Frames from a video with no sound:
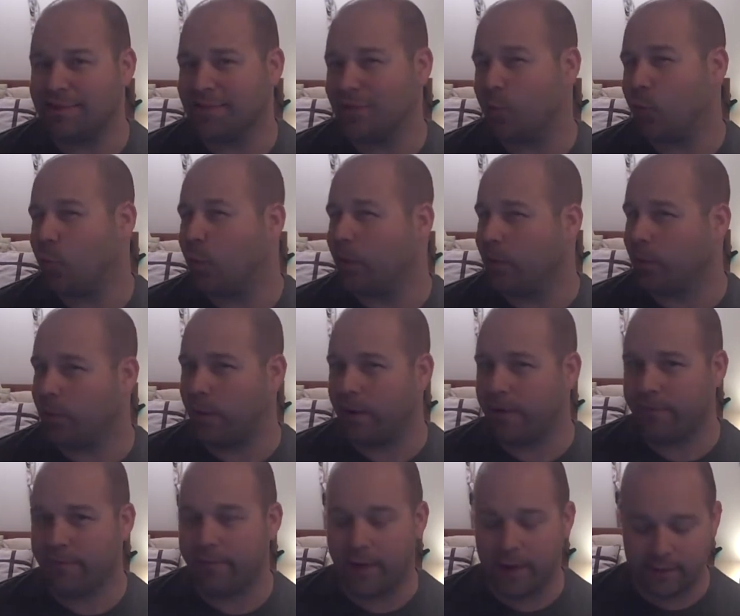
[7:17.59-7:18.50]
That's a weird
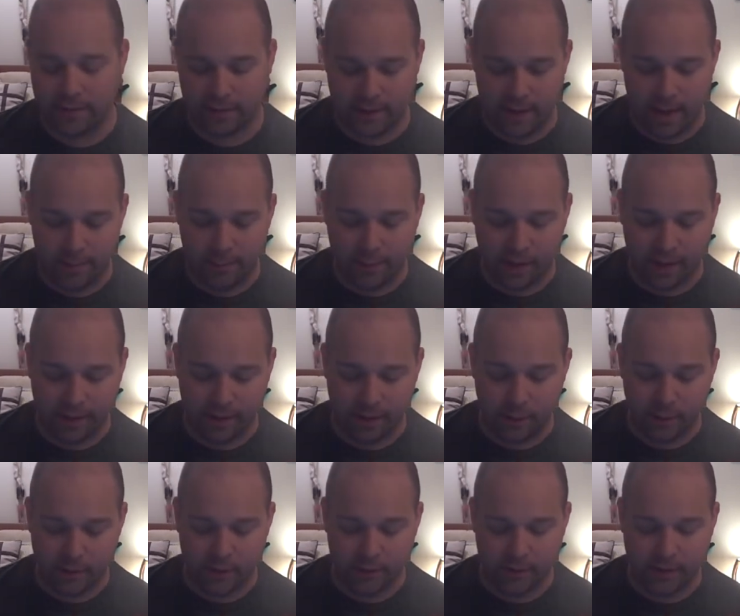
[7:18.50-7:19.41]
way of phrasing that, but I
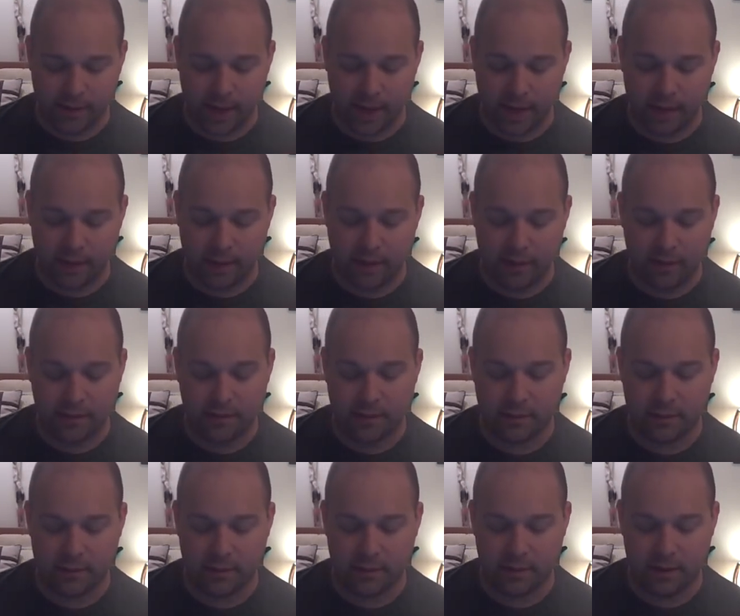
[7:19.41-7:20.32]
think what they're saying
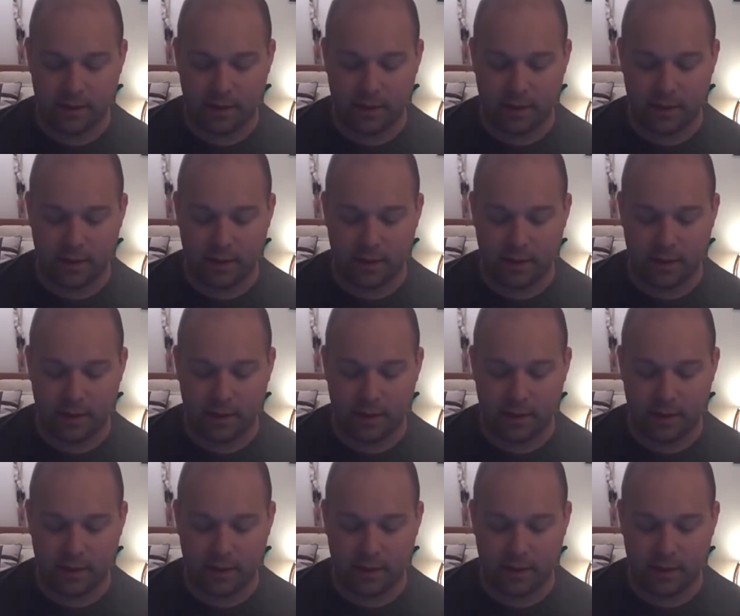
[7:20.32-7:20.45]
is